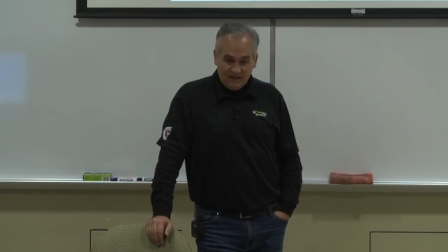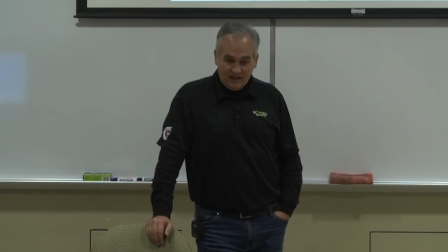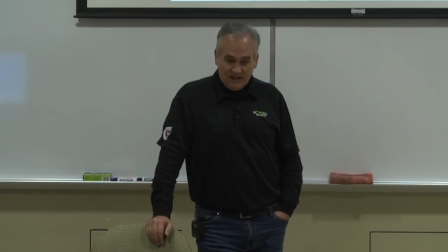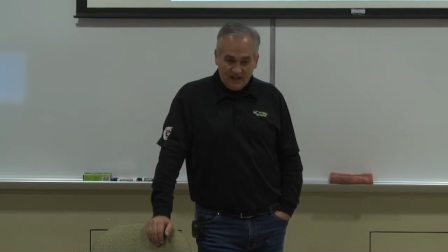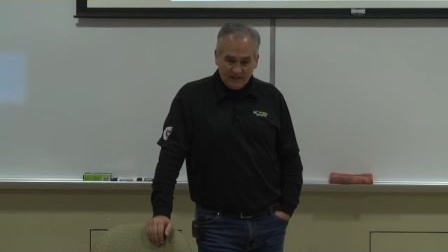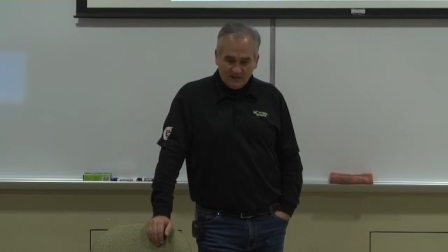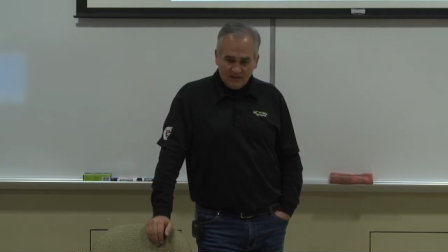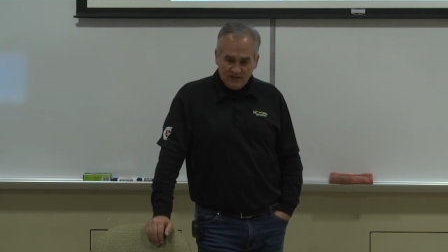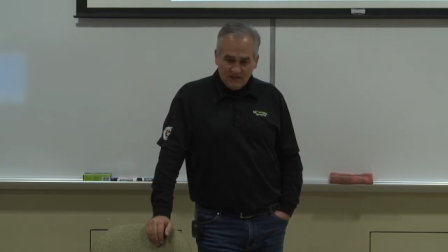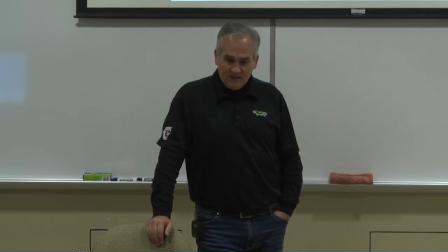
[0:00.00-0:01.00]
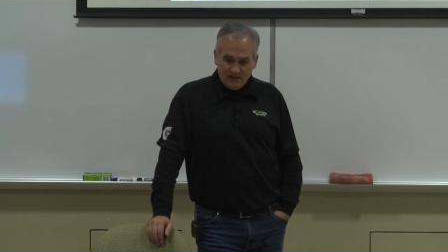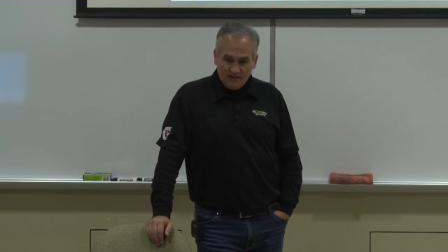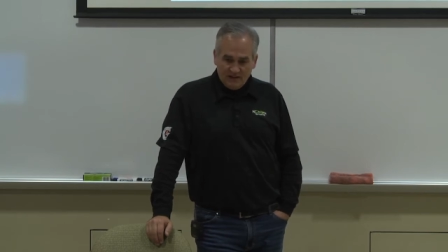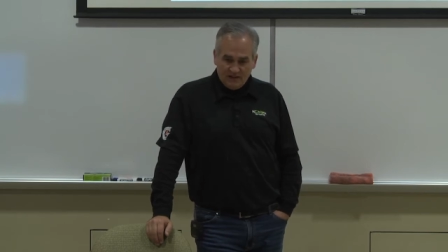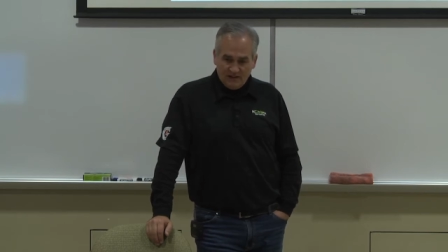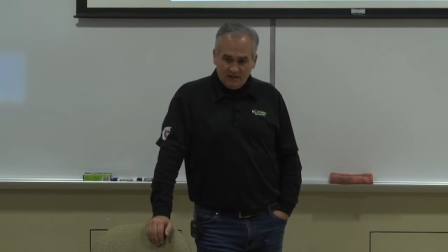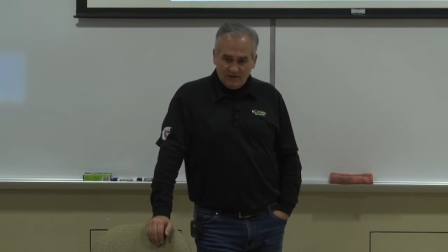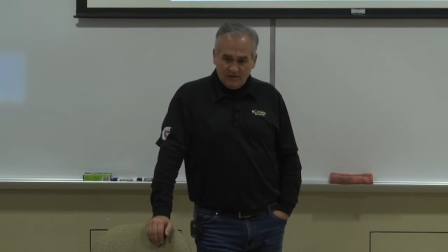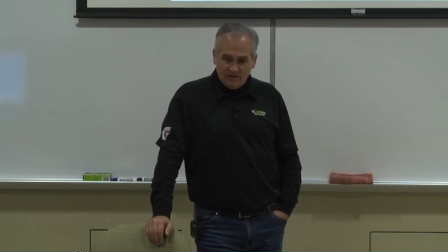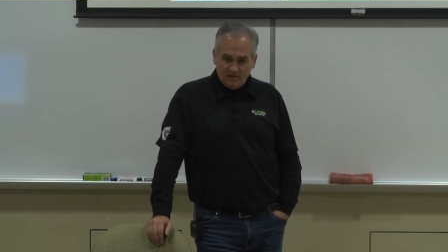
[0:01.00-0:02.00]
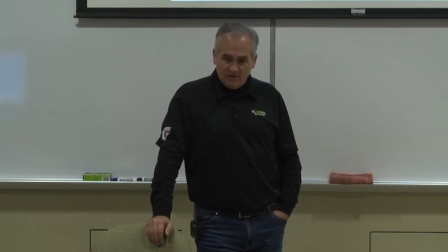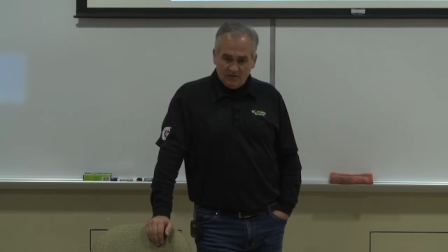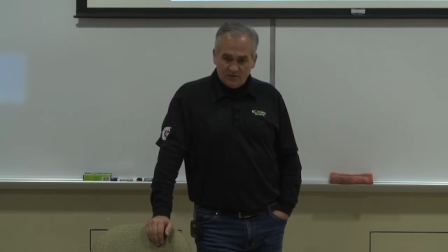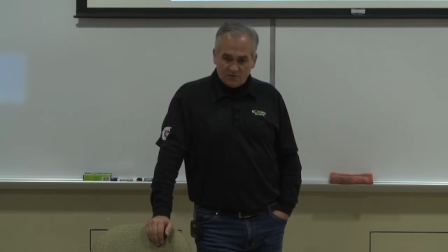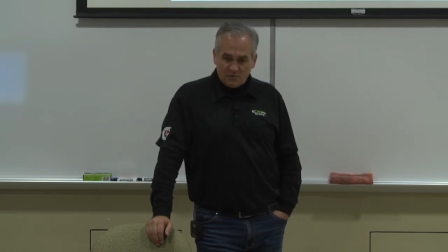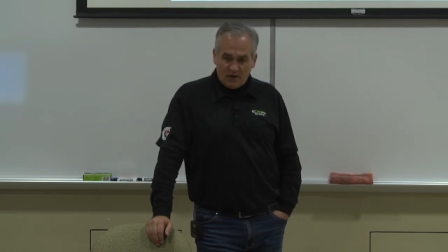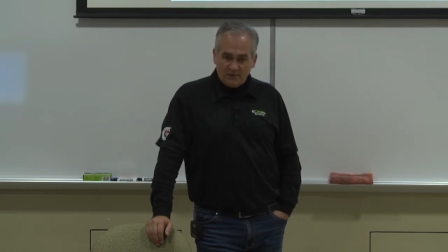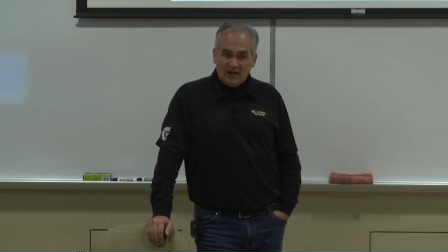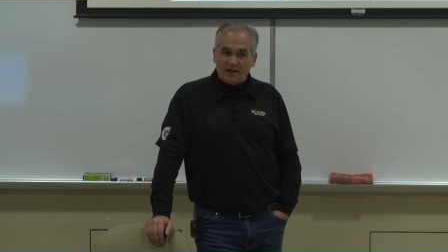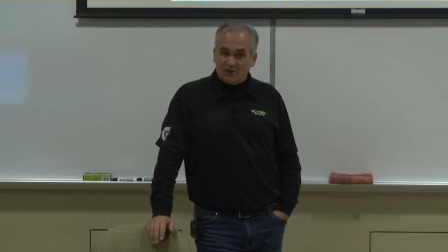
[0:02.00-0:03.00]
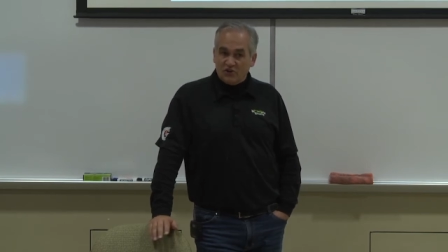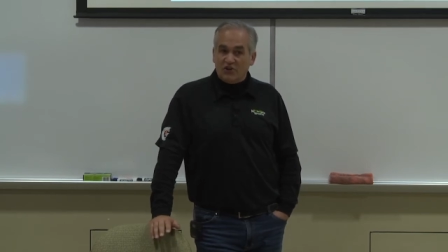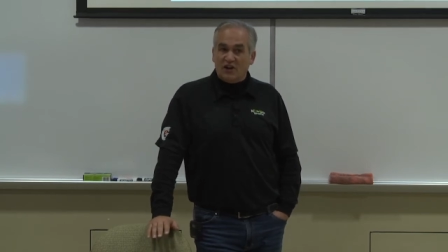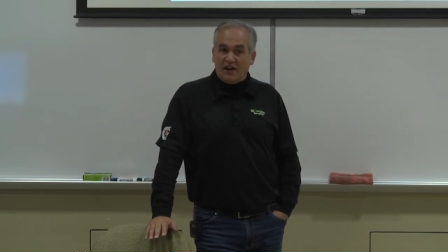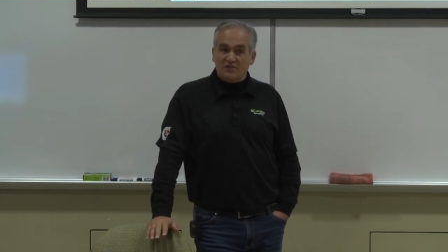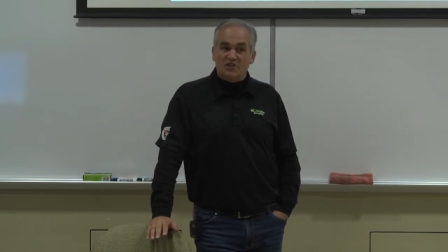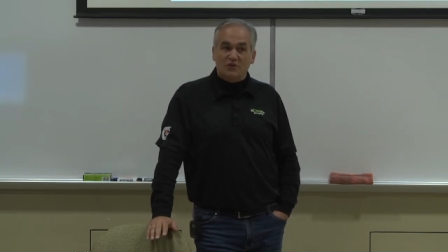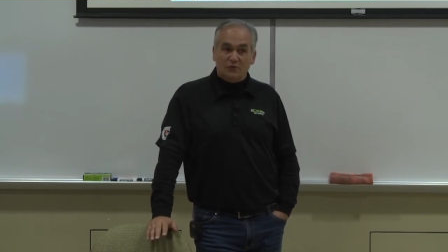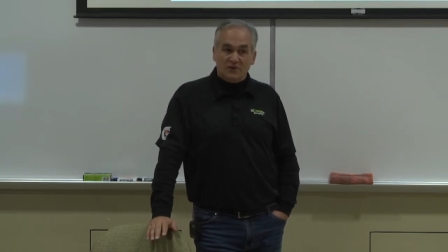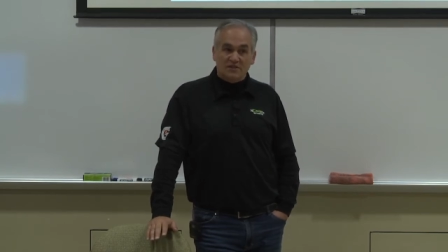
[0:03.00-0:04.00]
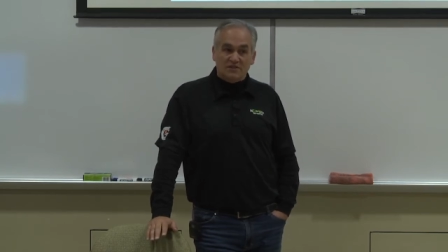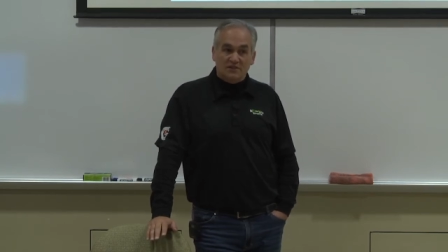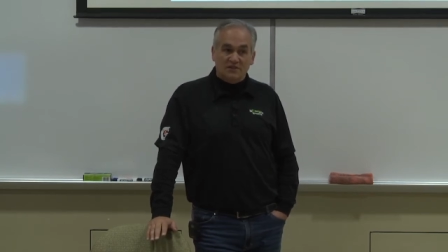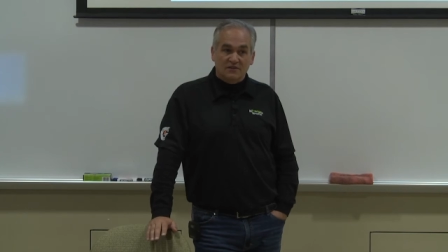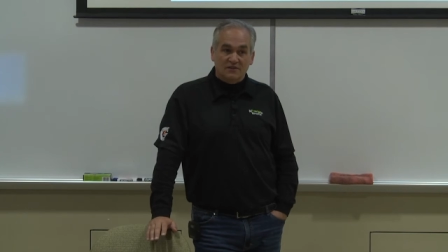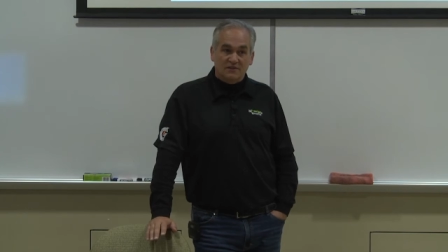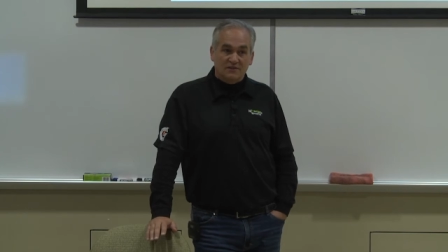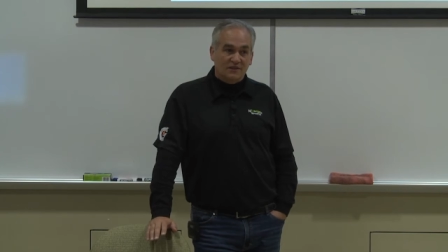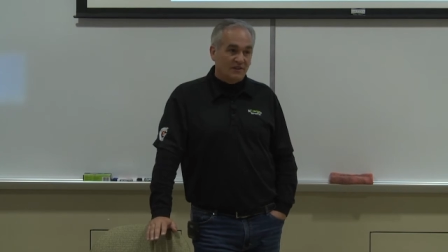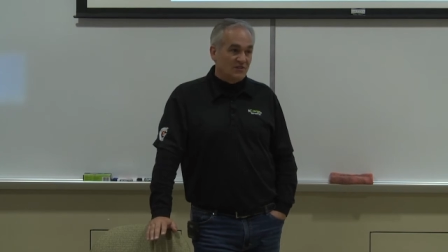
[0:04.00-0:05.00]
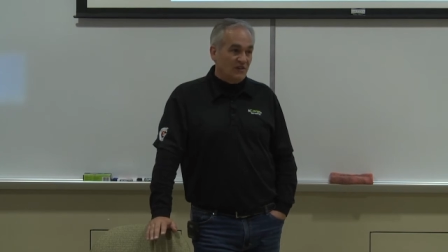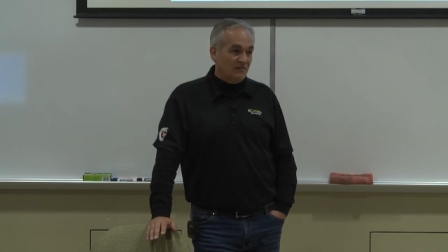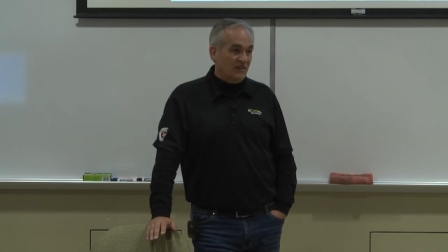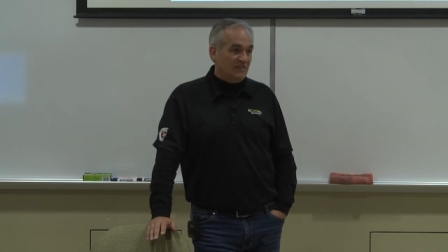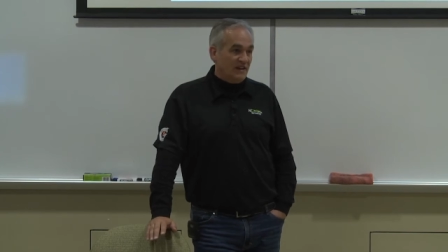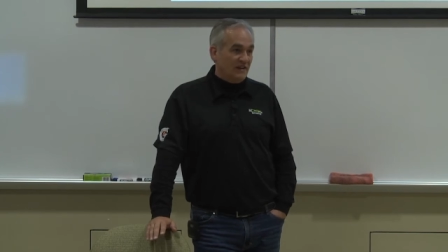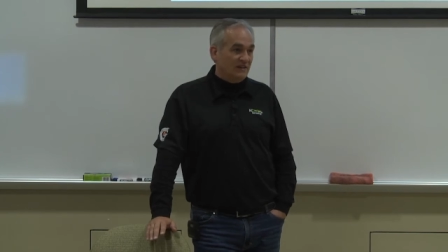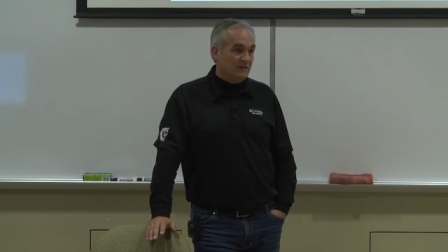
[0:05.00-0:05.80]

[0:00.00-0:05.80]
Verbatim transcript: And uh, there's probably not a good logical reason uh, to have done that,